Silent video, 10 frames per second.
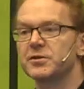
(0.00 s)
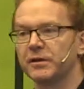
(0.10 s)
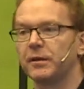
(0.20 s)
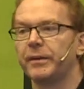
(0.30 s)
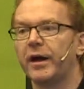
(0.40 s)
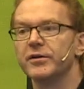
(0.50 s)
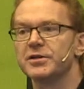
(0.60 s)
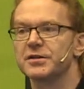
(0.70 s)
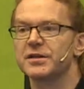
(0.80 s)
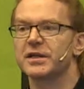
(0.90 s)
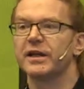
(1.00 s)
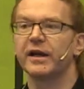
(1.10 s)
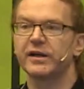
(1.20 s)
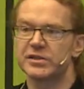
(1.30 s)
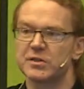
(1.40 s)
with the browsers and say like,
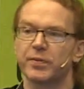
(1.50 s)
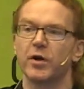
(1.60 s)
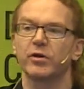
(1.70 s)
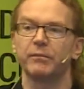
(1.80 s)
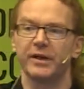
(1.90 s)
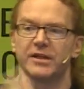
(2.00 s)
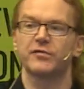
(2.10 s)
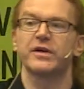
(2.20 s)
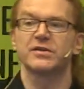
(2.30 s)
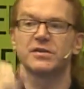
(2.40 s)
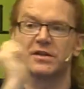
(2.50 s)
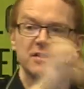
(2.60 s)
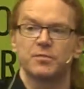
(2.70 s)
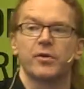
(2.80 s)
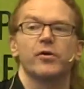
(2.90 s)
this is broken, please fix this
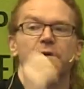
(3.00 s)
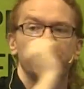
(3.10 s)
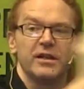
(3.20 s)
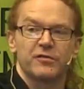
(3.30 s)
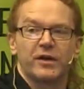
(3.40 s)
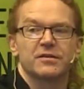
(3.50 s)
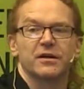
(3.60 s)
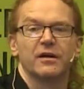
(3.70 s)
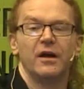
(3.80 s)
is broken, please fix it.